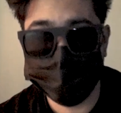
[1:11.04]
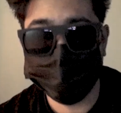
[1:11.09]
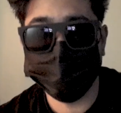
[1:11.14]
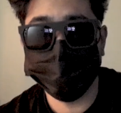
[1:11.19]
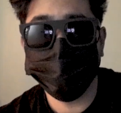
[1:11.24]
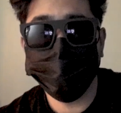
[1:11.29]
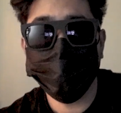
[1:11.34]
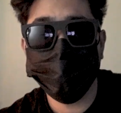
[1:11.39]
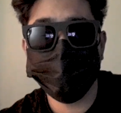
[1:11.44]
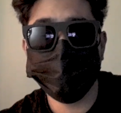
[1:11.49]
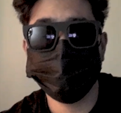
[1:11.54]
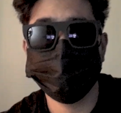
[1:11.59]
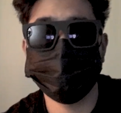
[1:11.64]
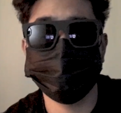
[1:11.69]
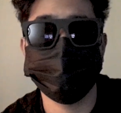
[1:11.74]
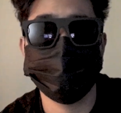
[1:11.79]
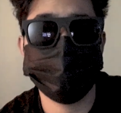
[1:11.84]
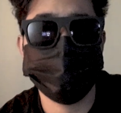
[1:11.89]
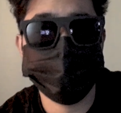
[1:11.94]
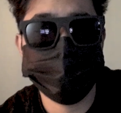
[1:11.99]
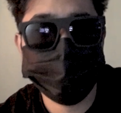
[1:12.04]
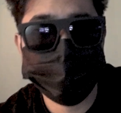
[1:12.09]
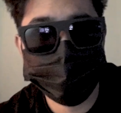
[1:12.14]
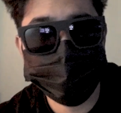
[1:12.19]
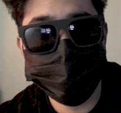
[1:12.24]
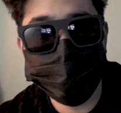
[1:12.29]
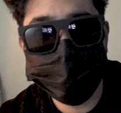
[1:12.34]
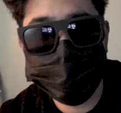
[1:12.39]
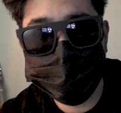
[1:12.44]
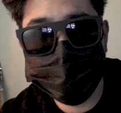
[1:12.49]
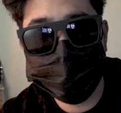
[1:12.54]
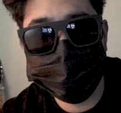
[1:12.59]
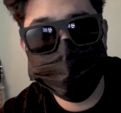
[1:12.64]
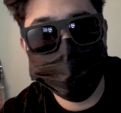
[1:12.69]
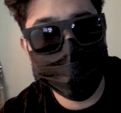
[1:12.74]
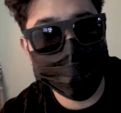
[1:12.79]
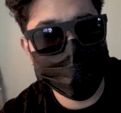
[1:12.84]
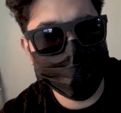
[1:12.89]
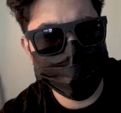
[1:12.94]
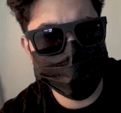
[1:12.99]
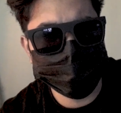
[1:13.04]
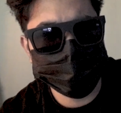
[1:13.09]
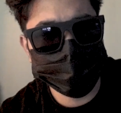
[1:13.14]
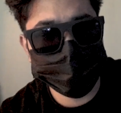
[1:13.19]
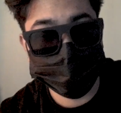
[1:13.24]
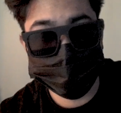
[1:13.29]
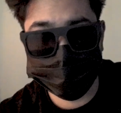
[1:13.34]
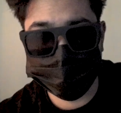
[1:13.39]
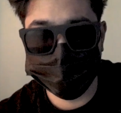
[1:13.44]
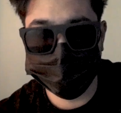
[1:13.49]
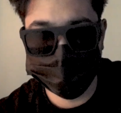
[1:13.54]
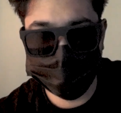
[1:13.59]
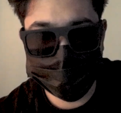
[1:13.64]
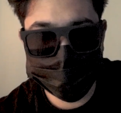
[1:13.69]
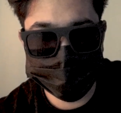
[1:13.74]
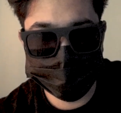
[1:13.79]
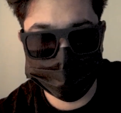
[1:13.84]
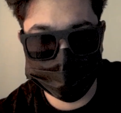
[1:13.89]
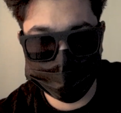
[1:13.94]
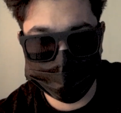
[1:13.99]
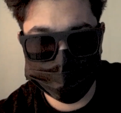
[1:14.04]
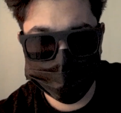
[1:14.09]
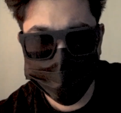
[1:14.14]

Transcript: Why is there so much hate for people